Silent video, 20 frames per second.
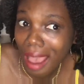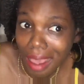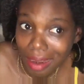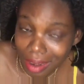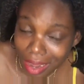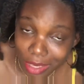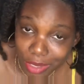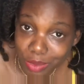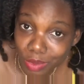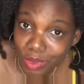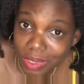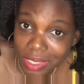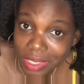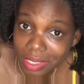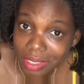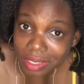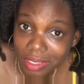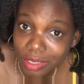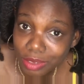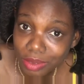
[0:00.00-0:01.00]
That's one
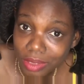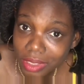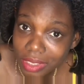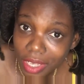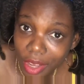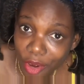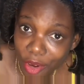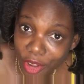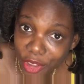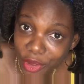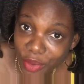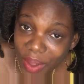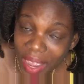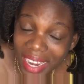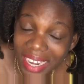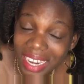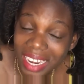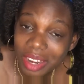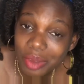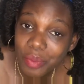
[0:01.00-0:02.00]
thing they don't tell you.
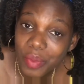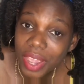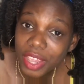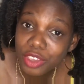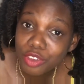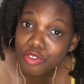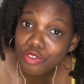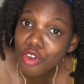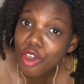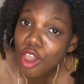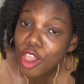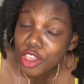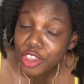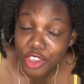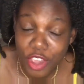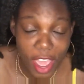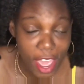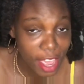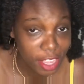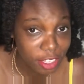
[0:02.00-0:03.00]
And then when
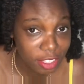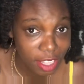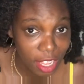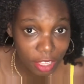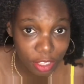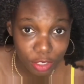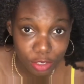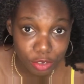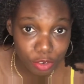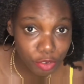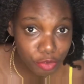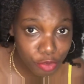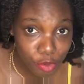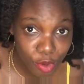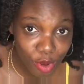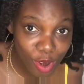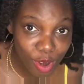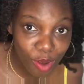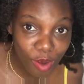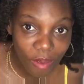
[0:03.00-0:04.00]
your hair starts to
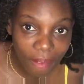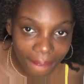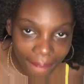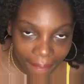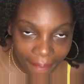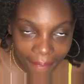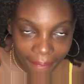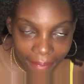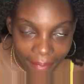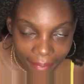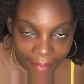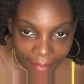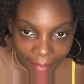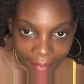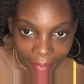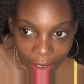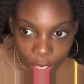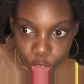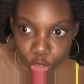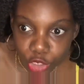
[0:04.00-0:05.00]
grow long,
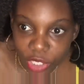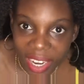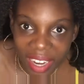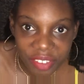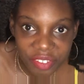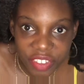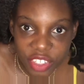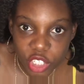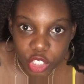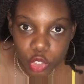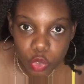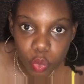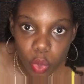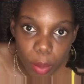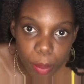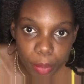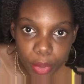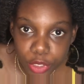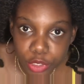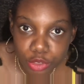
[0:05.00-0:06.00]
you can finish
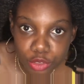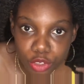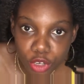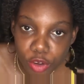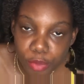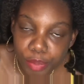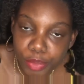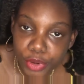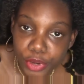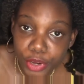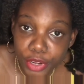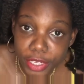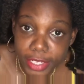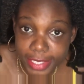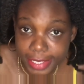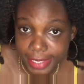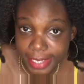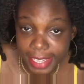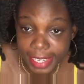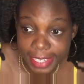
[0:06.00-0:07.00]
1 bottle of
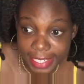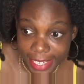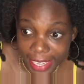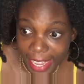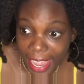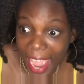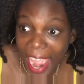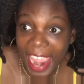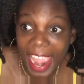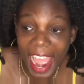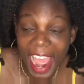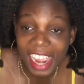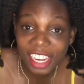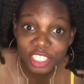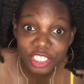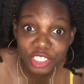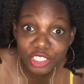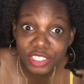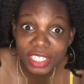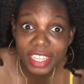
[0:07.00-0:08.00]
products in a day. I
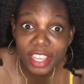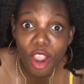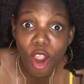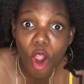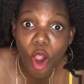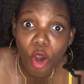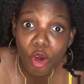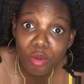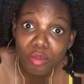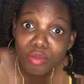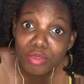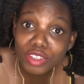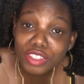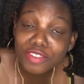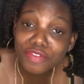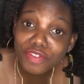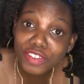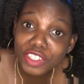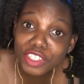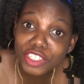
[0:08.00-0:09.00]
actually
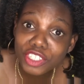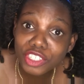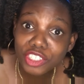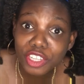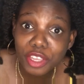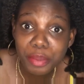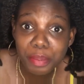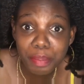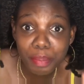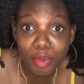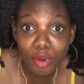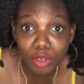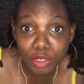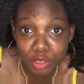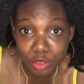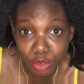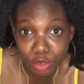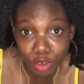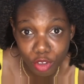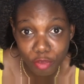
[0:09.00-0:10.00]
almost finished a
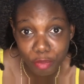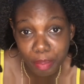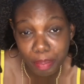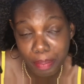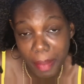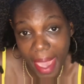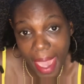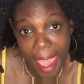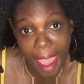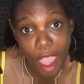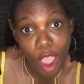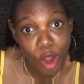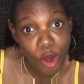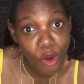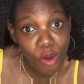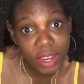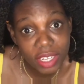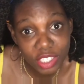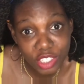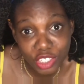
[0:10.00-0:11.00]
bottle of my
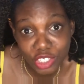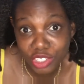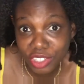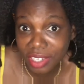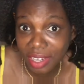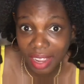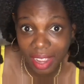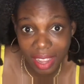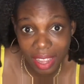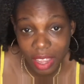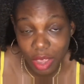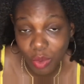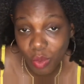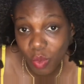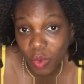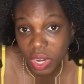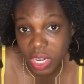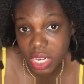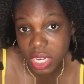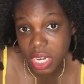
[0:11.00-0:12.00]
conditioner
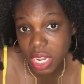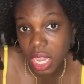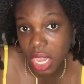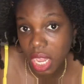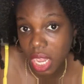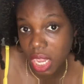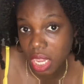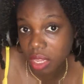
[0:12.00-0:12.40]
in 1 day.